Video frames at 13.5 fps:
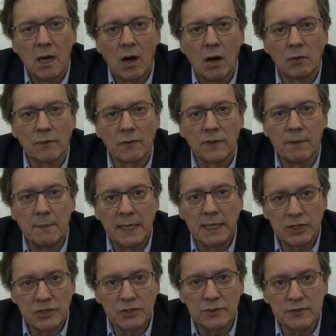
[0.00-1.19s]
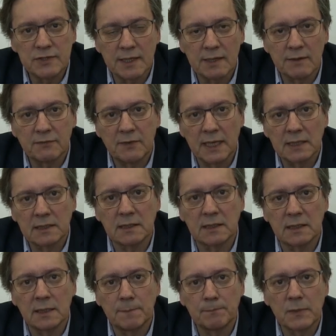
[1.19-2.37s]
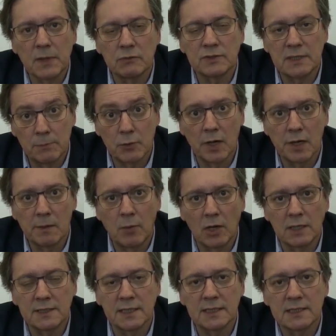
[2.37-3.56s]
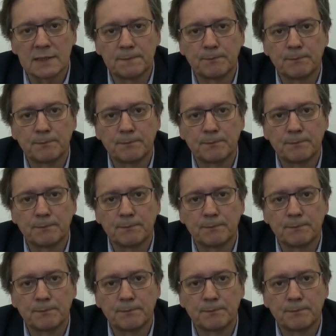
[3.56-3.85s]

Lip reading: on the main issues that affect contemporary politics.